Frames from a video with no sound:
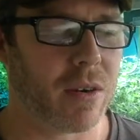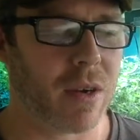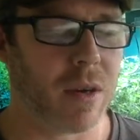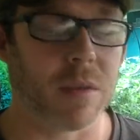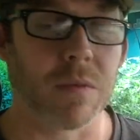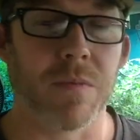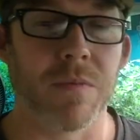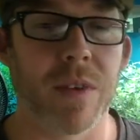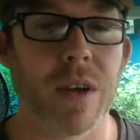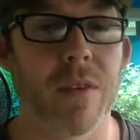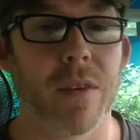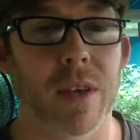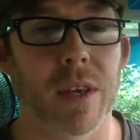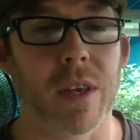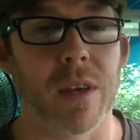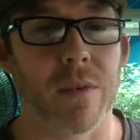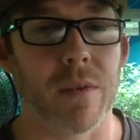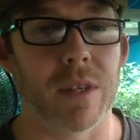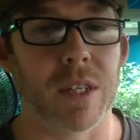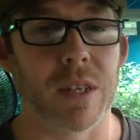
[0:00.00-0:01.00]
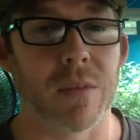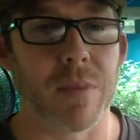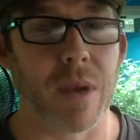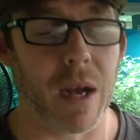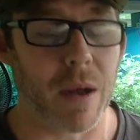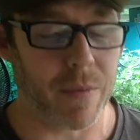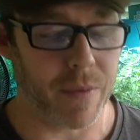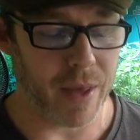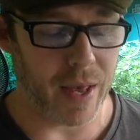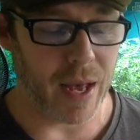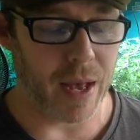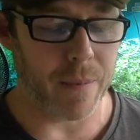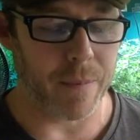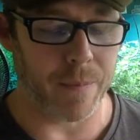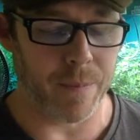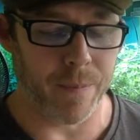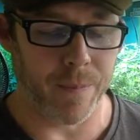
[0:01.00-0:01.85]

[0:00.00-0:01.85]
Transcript: and I was very curious about that.